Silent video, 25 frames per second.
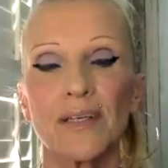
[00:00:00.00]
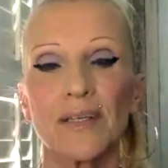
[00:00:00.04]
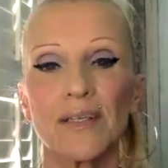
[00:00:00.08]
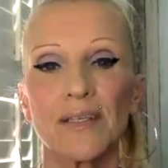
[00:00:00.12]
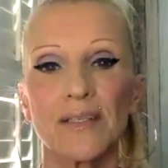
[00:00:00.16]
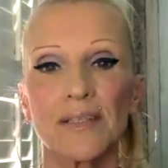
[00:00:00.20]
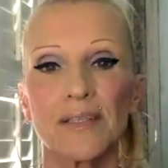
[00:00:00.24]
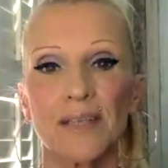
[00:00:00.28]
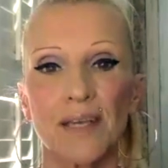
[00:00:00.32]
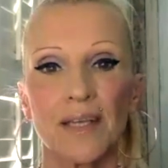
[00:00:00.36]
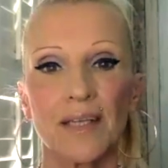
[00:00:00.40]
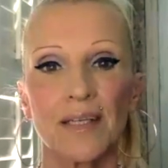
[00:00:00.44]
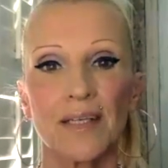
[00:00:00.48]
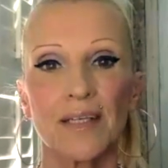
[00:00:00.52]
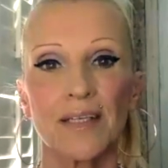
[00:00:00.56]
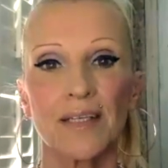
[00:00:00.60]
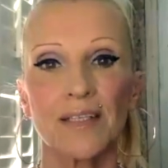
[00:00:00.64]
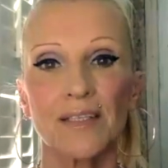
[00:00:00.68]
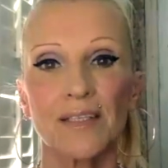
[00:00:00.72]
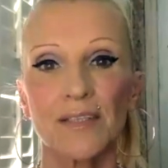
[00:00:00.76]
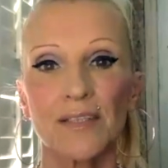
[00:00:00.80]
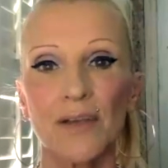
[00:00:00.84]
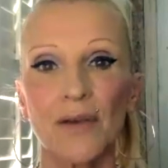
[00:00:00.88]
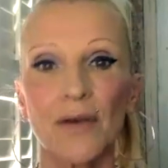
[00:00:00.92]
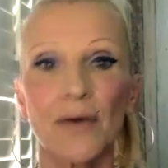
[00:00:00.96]
is getting
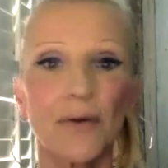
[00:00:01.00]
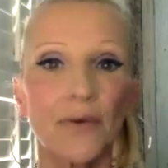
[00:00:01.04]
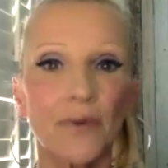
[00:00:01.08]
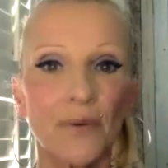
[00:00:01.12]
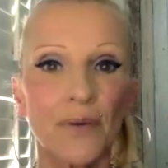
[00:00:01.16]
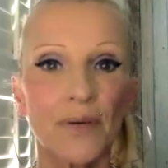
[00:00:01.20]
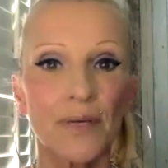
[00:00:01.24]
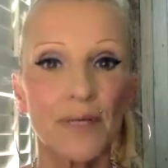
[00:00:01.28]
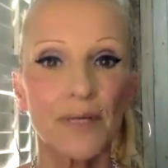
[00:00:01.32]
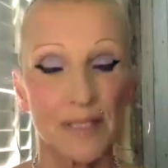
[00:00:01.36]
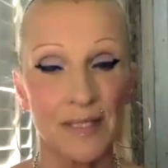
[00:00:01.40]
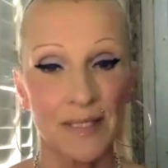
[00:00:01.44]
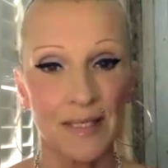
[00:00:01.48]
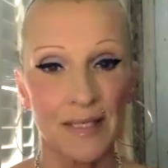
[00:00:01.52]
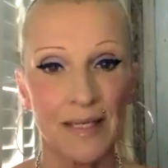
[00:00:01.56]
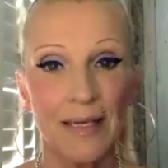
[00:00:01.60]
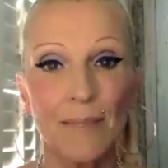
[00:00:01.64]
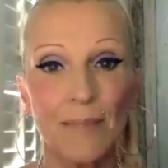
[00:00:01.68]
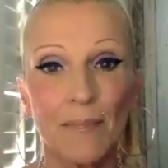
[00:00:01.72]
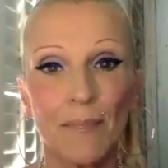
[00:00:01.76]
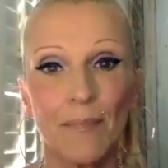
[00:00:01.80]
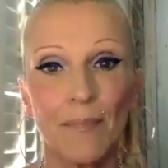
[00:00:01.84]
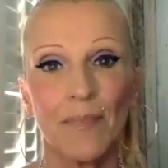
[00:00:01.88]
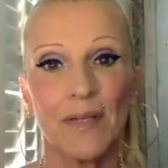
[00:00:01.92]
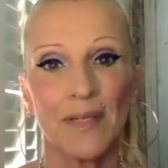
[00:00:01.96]
so
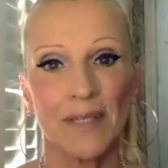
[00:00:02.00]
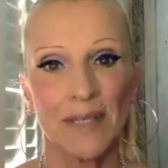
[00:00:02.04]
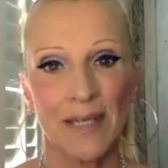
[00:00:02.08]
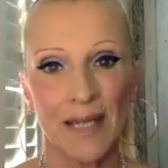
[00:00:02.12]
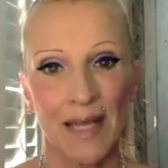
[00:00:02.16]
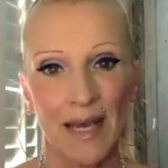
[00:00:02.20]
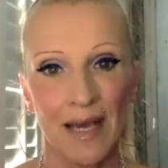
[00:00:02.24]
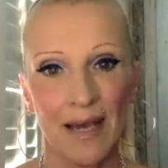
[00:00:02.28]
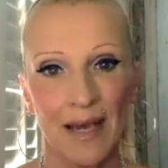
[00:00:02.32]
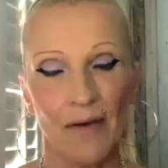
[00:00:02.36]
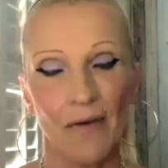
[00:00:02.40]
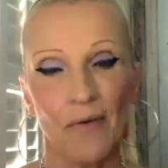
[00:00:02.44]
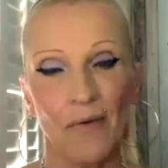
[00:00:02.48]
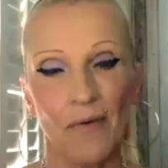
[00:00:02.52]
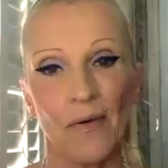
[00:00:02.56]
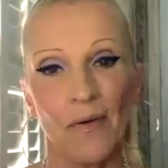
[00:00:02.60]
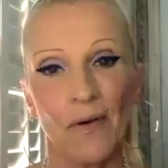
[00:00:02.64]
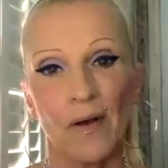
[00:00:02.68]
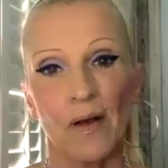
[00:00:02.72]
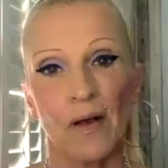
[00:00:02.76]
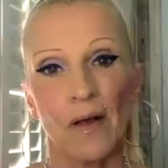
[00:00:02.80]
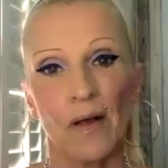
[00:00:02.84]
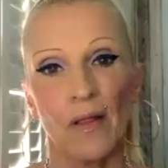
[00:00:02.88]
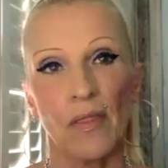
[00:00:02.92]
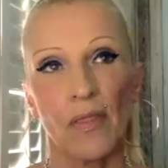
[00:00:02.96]
slimmed now
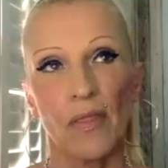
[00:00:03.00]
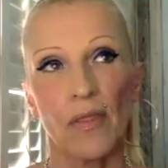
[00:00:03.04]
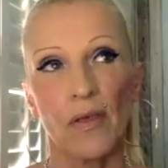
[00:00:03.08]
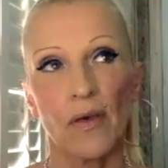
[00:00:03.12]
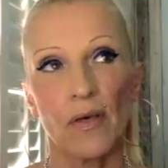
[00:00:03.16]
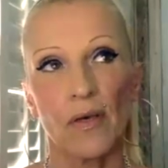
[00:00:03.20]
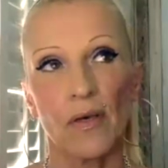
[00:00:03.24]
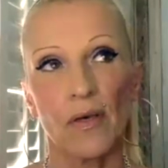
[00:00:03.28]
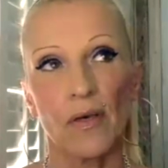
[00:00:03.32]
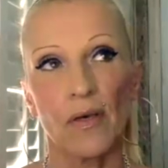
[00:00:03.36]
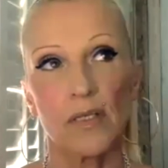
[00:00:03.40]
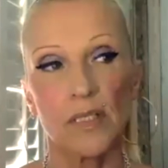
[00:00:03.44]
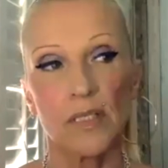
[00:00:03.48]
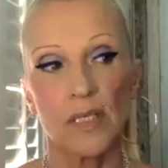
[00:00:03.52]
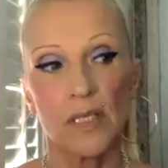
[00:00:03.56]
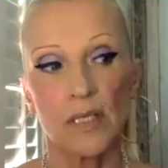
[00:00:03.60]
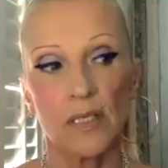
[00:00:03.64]
that,